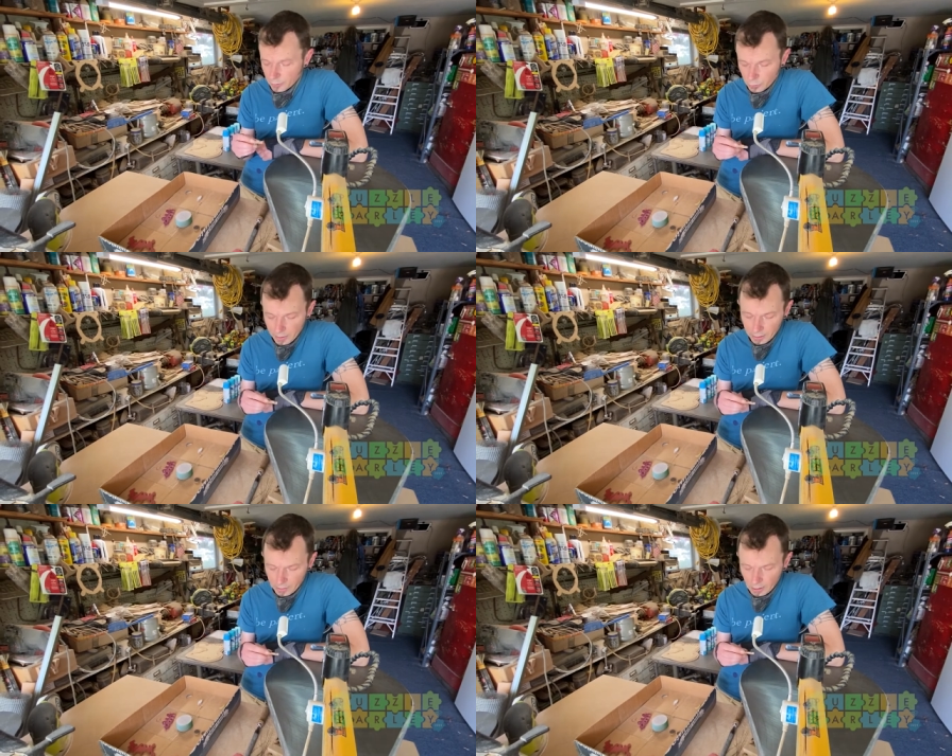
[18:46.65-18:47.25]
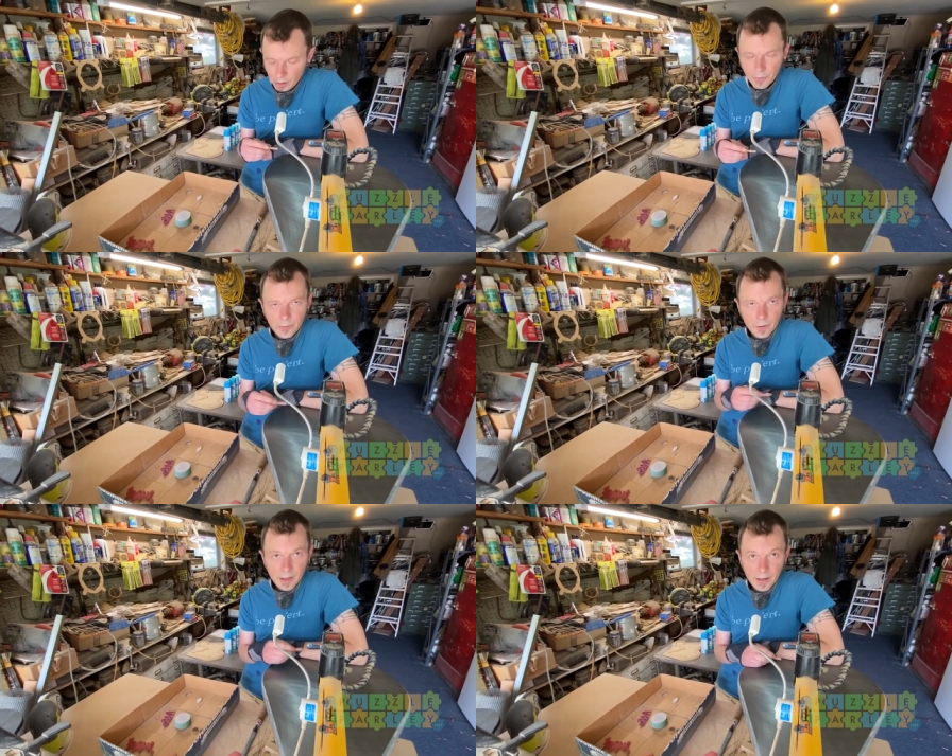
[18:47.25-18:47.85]
Joinery are all those
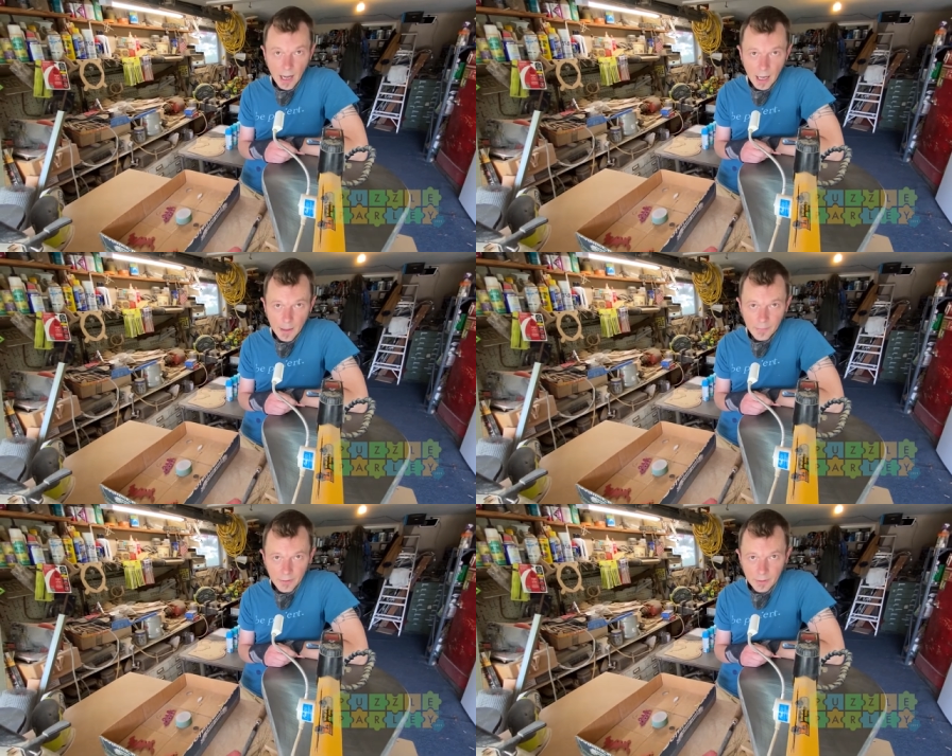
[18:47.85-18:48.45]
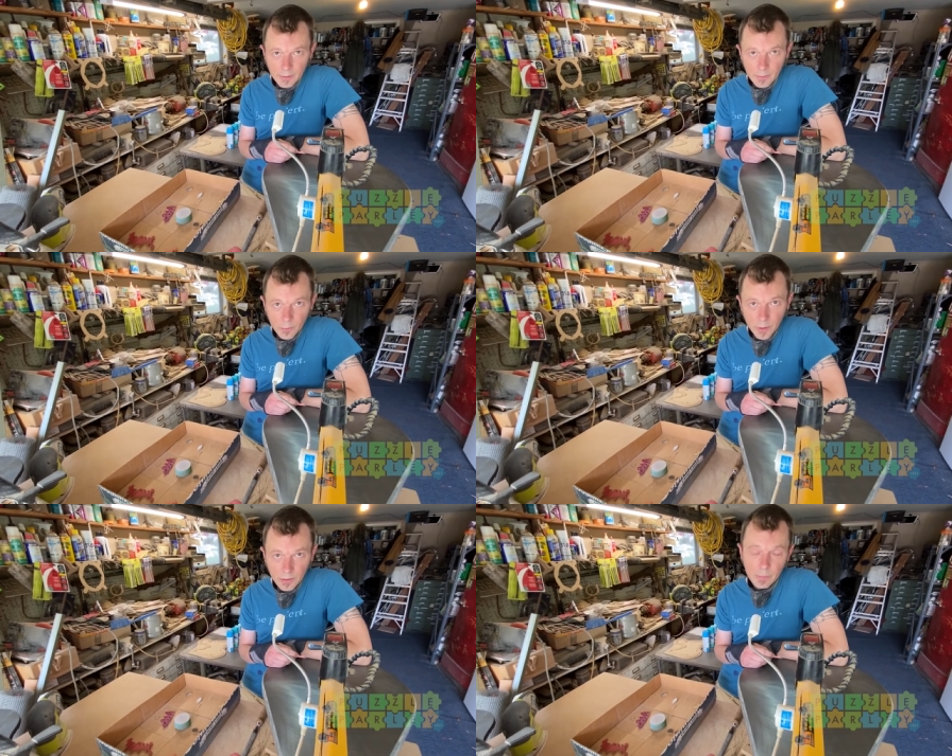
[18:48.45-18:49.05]
sort of knobs and
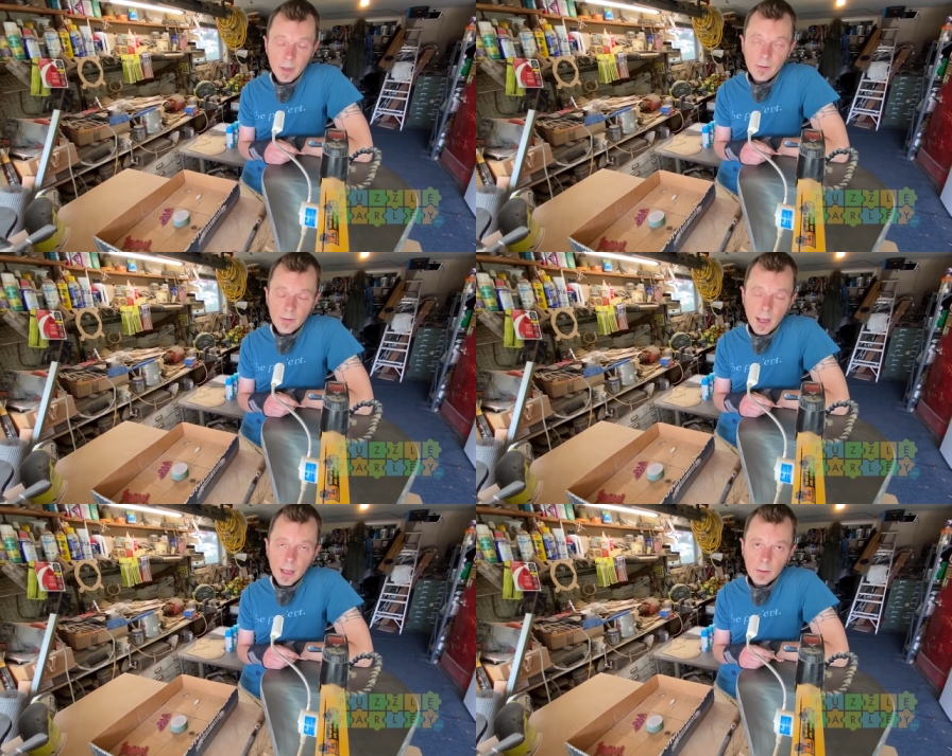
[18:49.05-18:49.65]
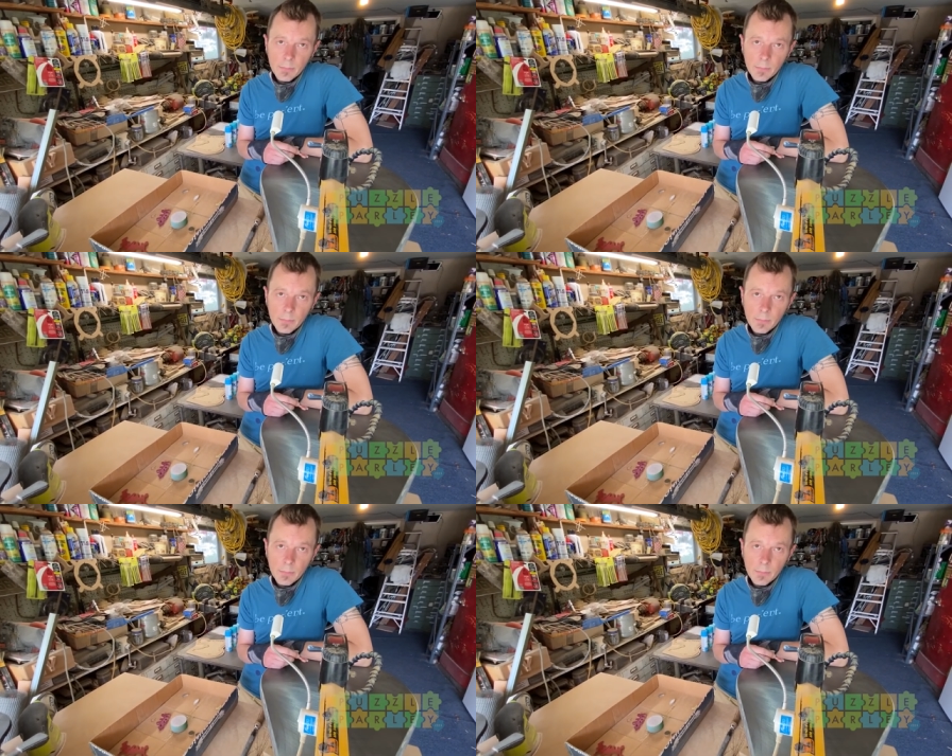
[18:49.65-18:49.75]
squiggly bits that,